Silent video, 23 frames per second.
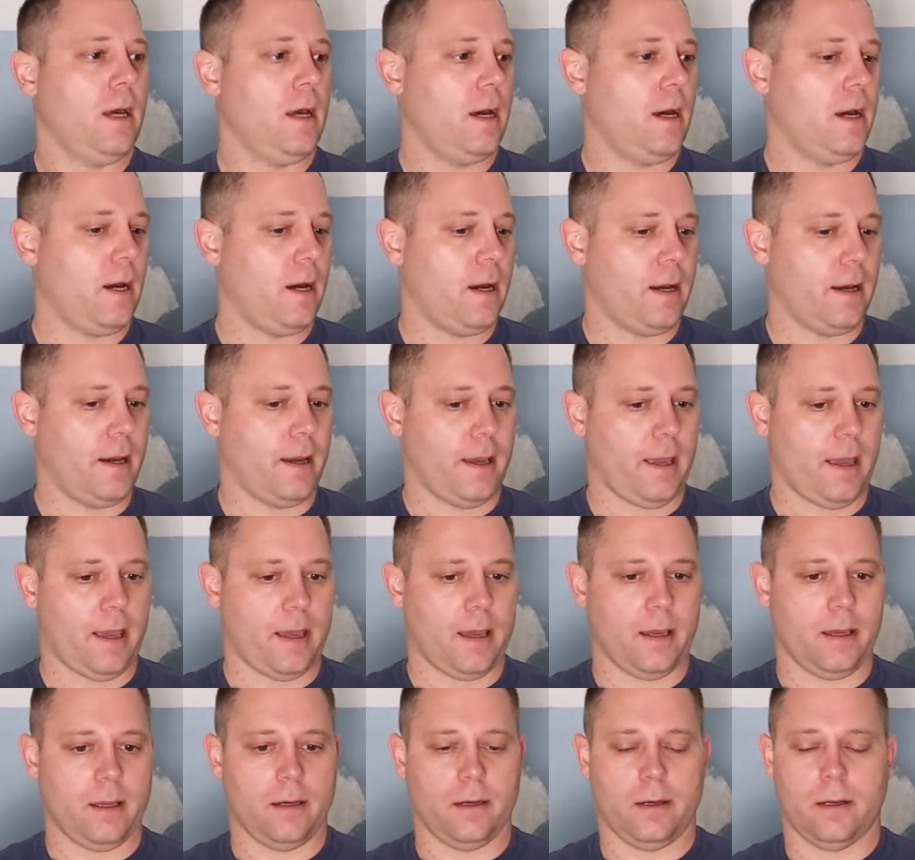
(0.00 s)

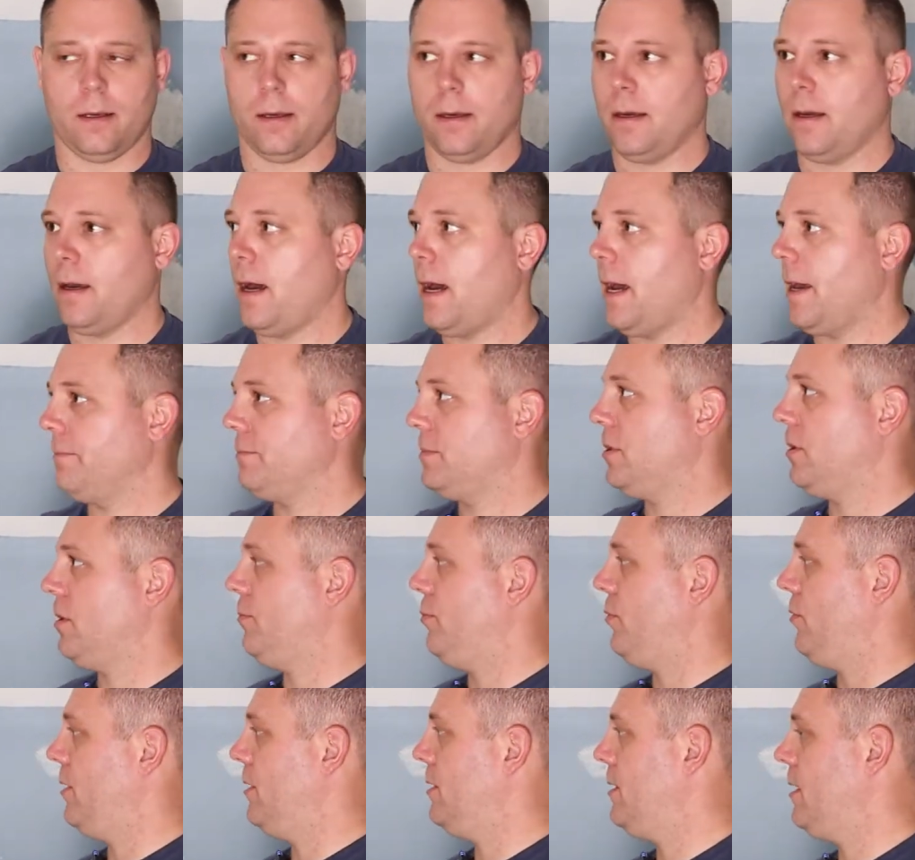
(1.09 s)
And I'm to the
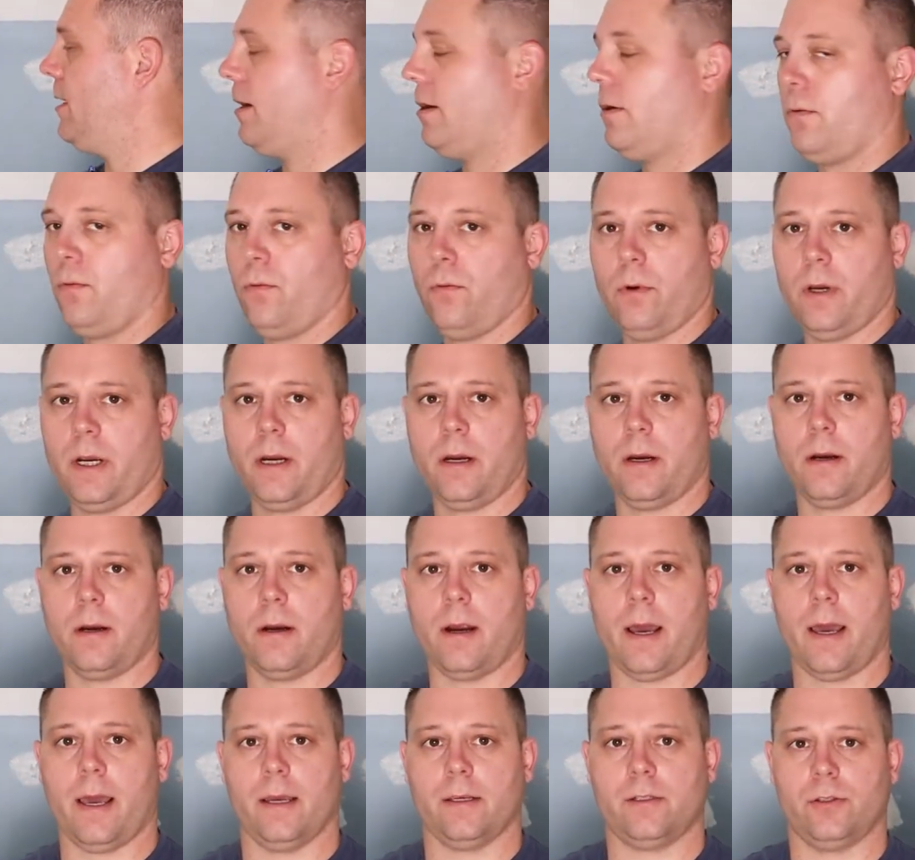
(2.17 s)
point now where
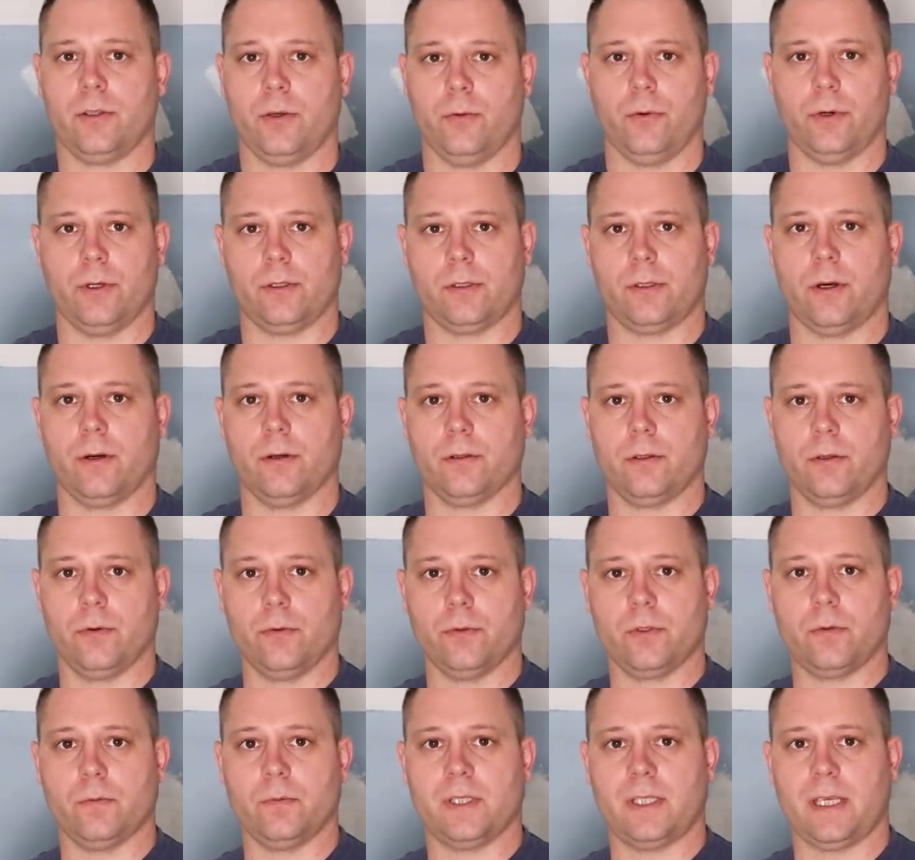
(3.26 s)
I actually want to start doing
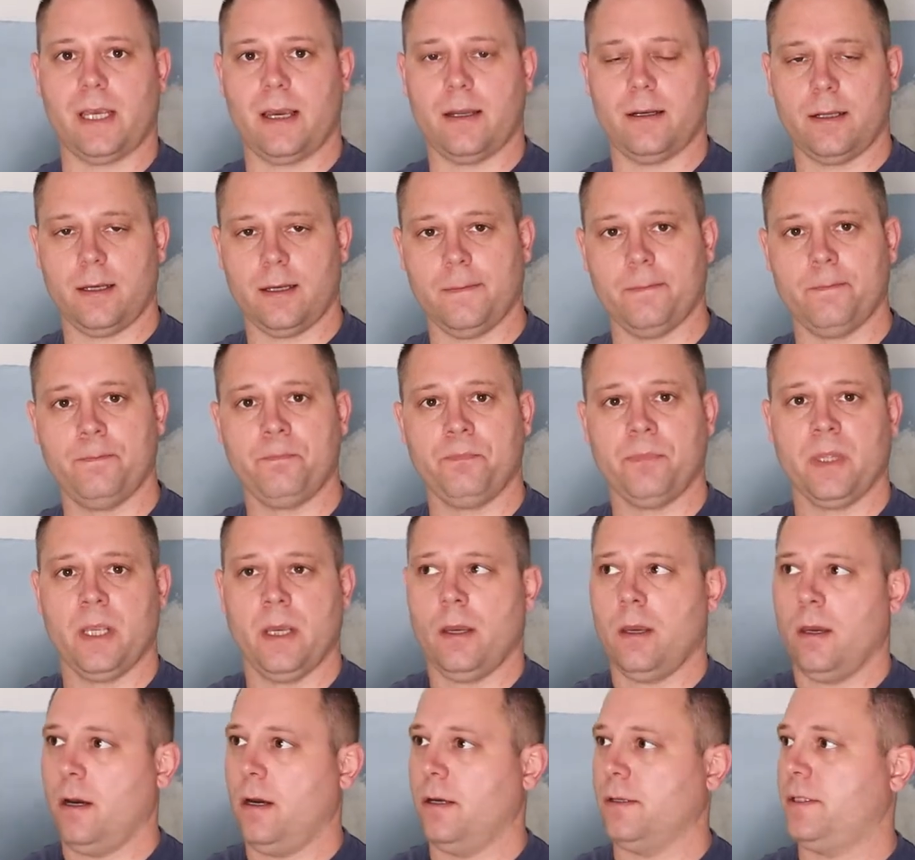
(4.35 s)
some sanding.
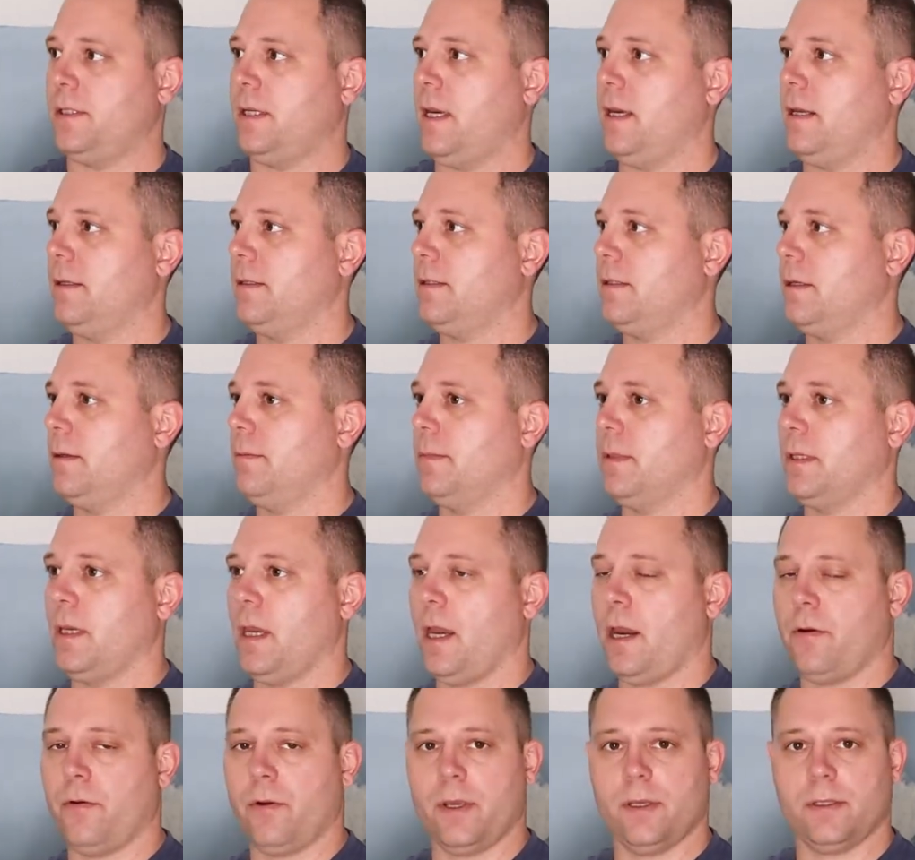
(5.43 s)
I'll sand some of the
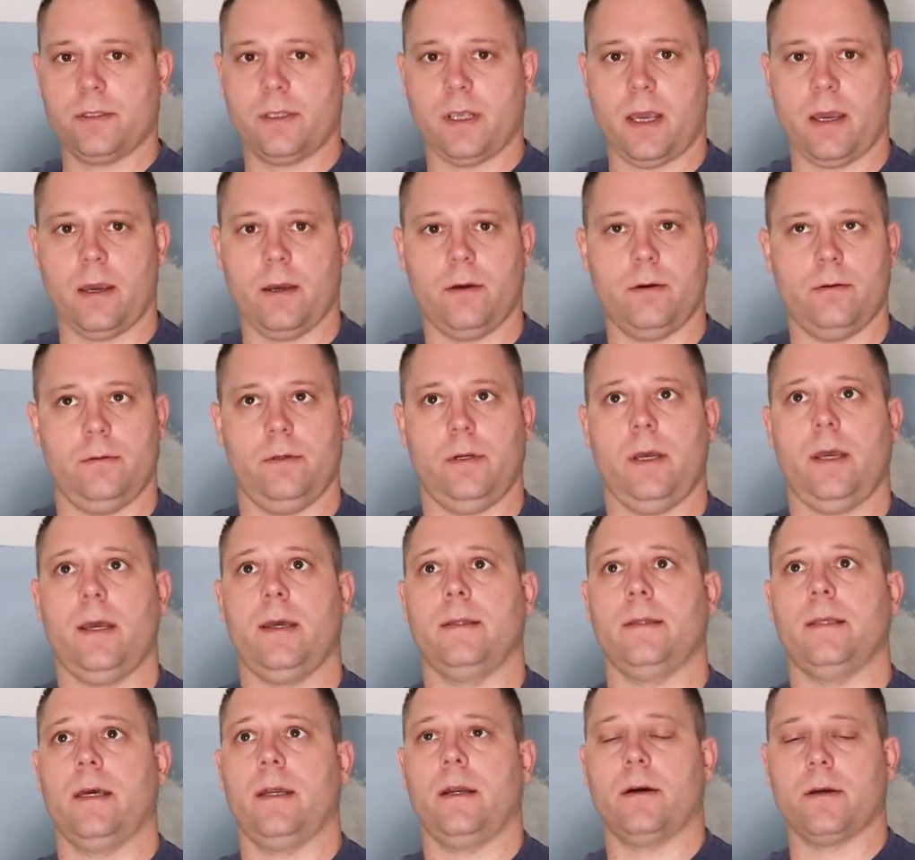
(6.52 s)
areas down
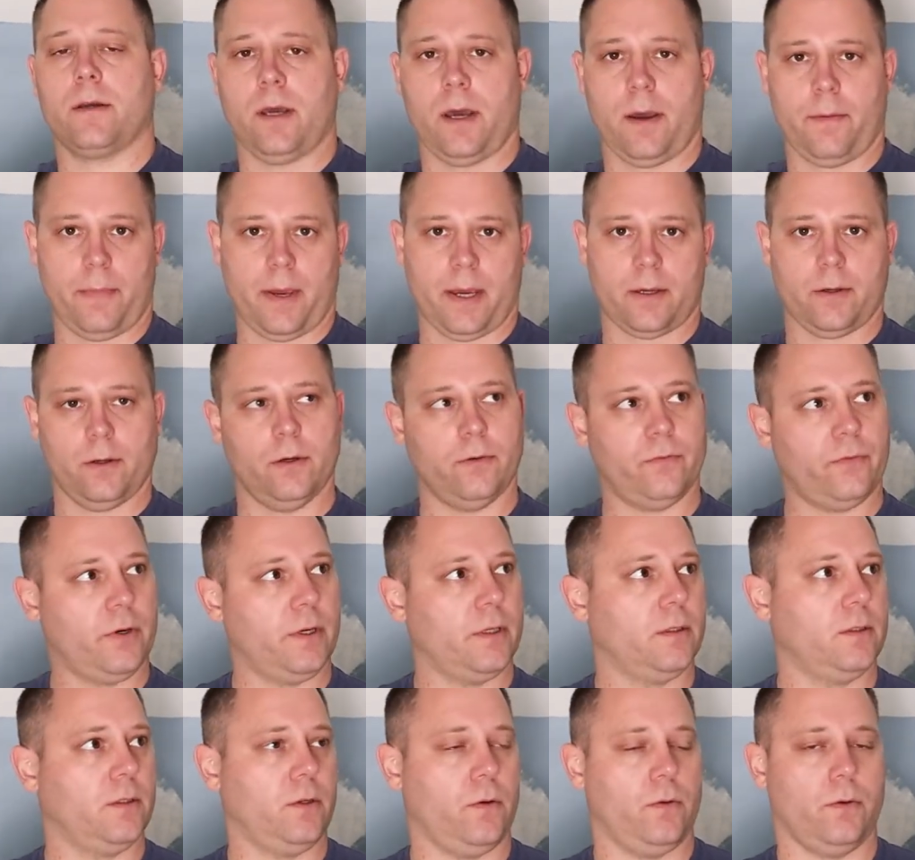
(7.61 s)
and then I'll come back over it
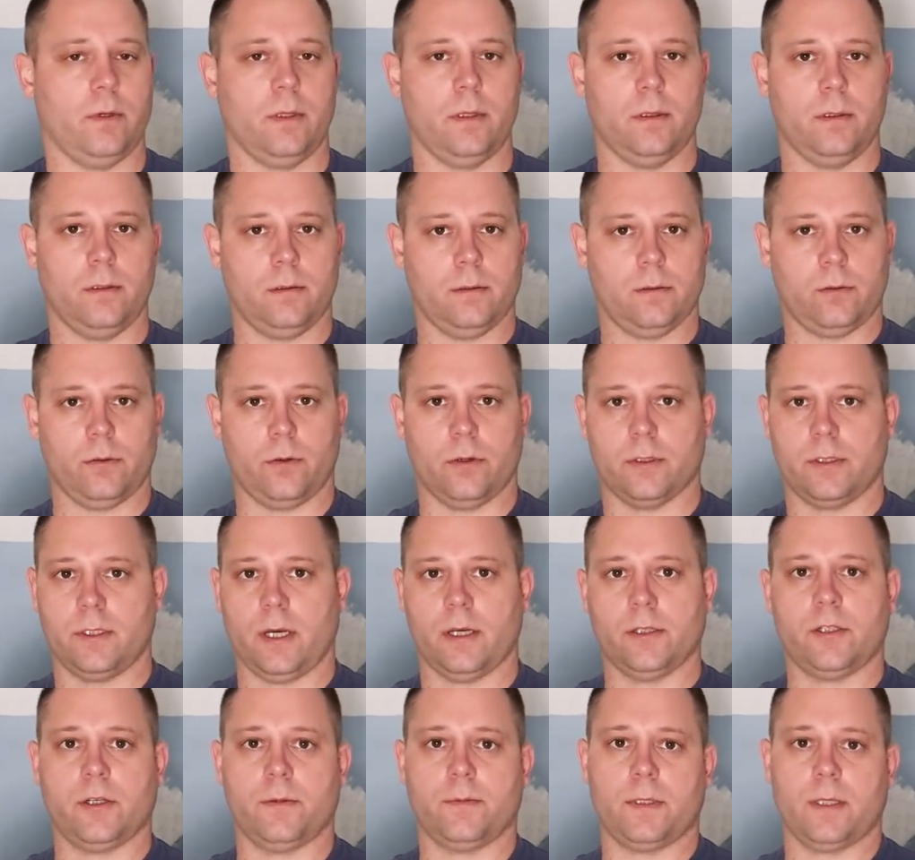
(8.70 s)
and do any sort of
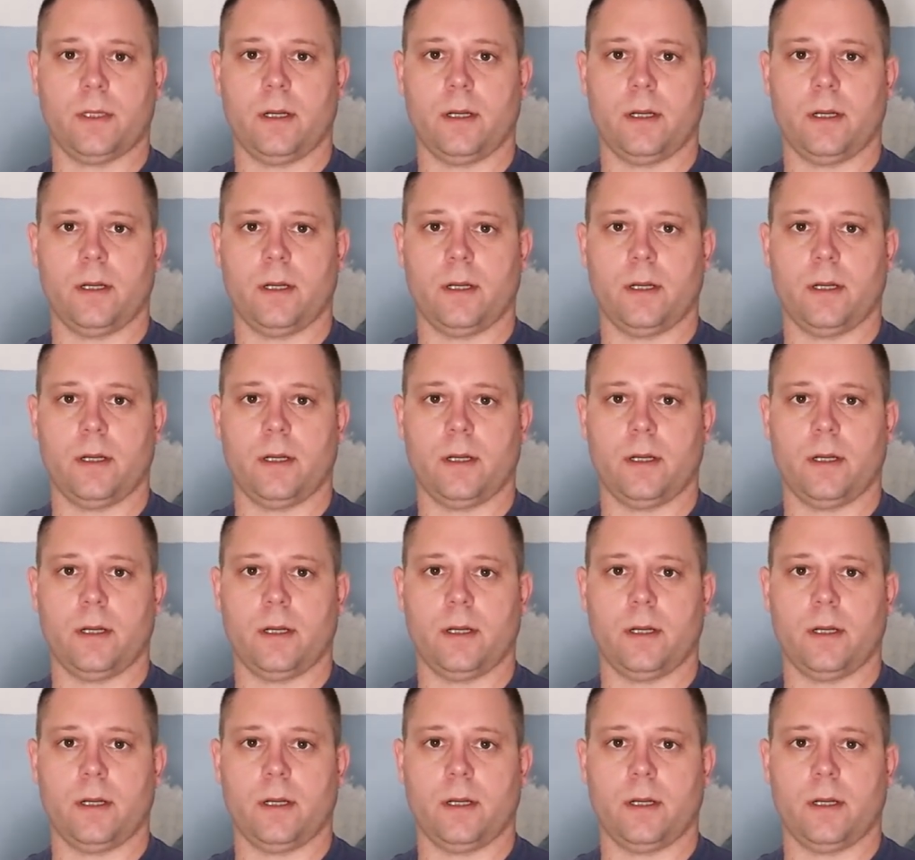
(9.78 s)
touch-ups